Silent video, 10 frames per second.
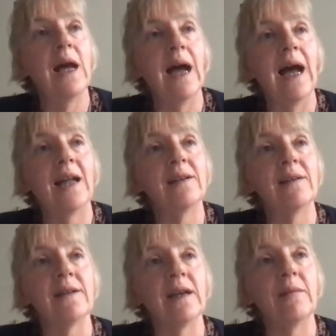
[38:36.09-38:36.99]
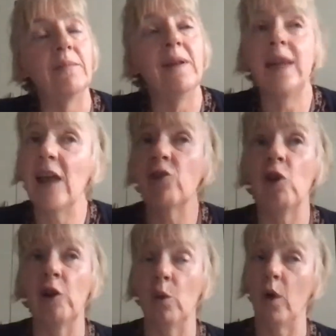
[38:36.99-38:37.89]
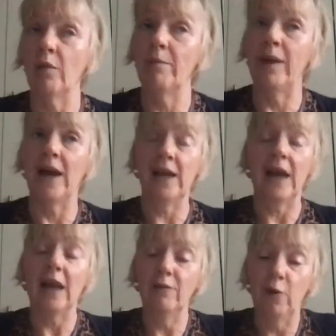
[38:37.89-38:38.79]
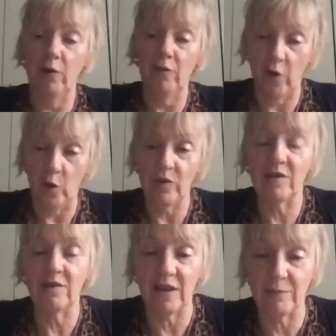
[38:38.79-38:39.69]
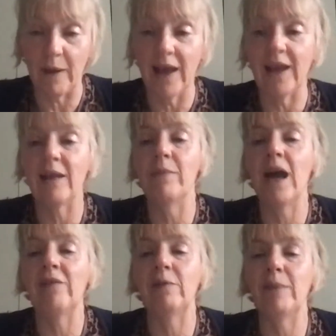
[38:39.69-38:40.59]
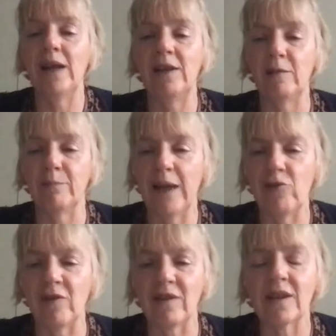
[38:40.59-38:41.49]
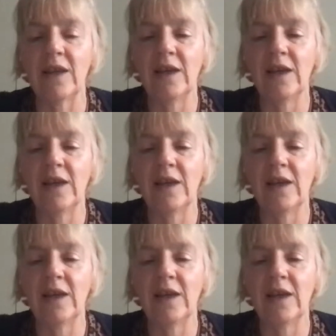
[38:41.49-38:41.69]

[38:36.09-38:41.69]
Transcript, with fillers: And um, in the end, she only won by a handful of votes, despite having made these pledges